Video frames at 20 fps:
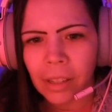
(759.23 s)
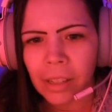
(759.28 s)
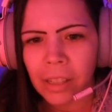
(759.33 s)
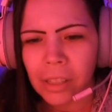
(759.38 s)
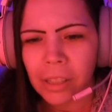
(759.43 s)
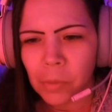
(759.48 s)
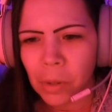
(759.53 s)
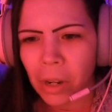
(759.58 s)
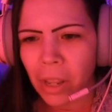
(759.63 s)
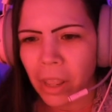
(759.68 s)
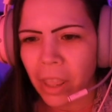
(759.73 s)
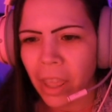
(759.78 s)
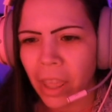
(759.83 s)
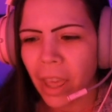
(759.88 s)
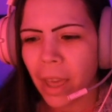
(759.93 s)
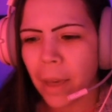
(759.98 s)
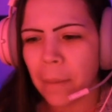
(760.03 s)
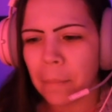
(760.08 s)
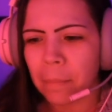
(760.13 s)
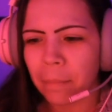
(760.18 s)
He's one of
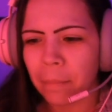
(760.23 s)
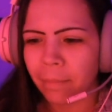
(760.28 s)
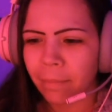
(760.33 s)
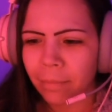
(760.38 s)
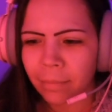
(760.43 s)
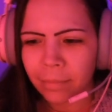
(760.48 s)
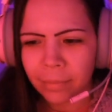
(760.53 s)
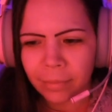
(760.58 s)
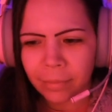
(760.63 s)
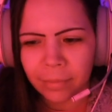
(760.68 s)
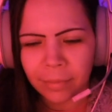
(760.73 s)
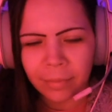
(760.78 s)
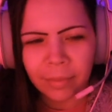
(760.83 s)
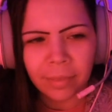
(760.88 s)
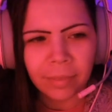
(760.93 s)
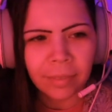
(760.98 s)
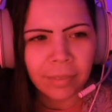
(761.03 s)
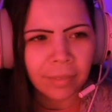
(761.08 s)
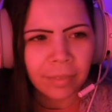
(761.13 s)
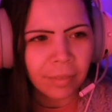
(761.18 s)
them.
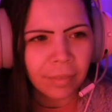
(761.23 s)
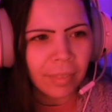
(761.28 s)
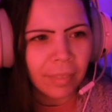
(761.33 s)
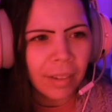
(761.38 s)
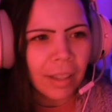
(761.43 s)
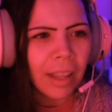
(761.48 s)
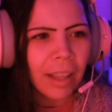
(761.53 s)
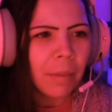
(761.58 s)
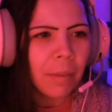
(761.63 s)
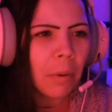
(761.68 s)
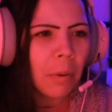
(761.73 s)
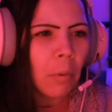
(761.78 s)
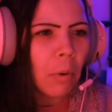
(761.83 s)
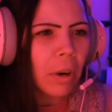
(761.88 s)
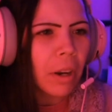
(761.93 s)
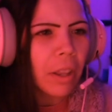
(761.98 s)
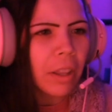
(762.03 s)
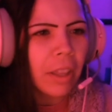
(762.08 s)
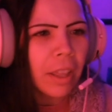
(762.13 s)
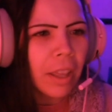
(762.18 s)
He be one
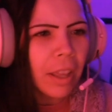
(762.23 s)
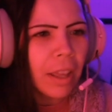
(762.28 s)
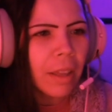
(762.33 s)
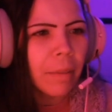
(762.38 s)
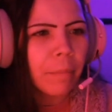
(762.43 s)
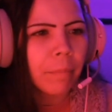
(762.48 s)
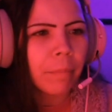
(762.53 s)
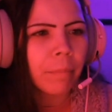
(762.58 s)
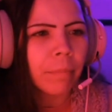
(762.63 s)
of them.